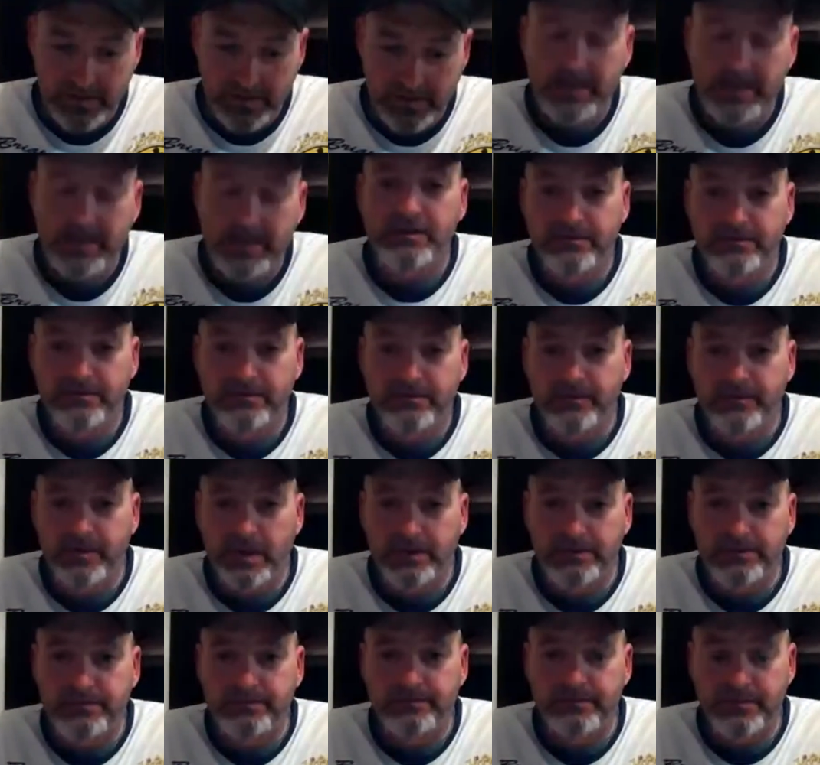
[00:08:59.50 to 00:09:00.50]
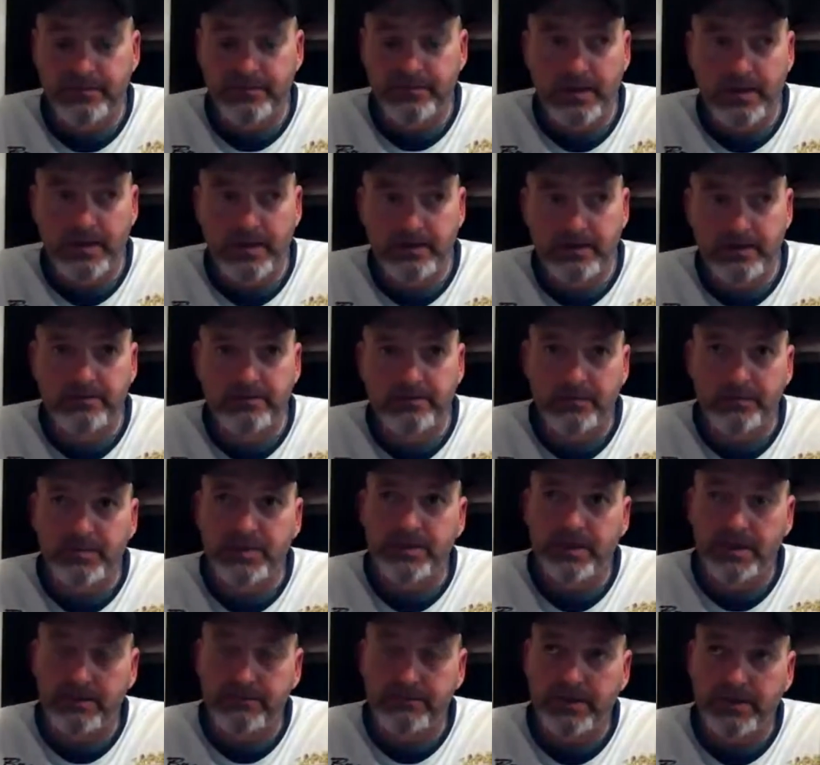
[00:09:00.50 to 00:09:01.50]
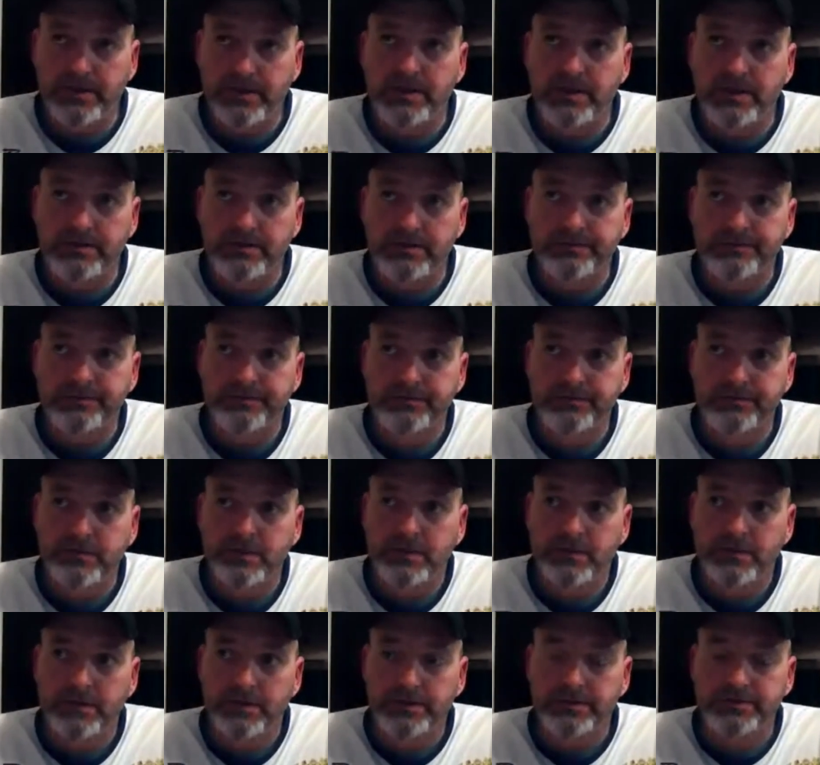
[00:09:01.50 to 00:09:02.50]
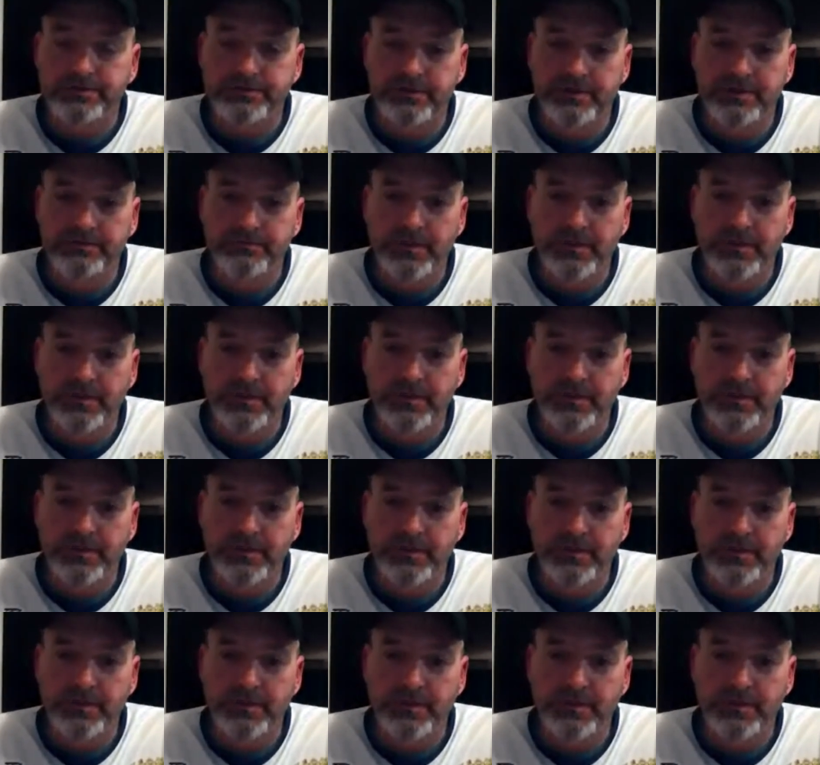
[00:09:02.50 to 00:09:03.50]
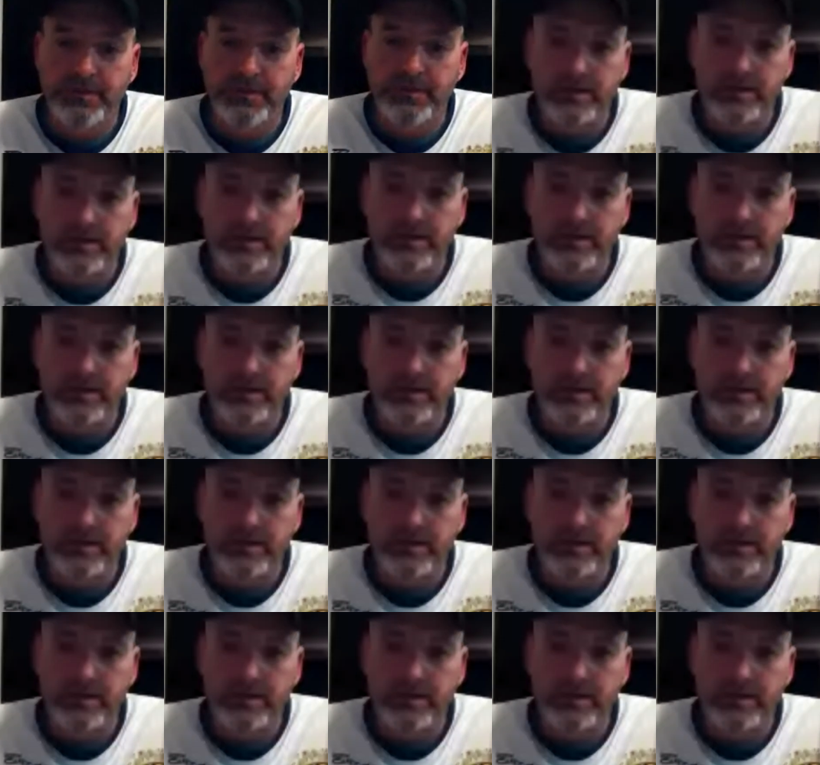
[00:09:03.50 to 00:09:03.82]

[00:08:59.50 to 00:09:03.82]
I have. I have. I mean, I've got a extreme bait tank where I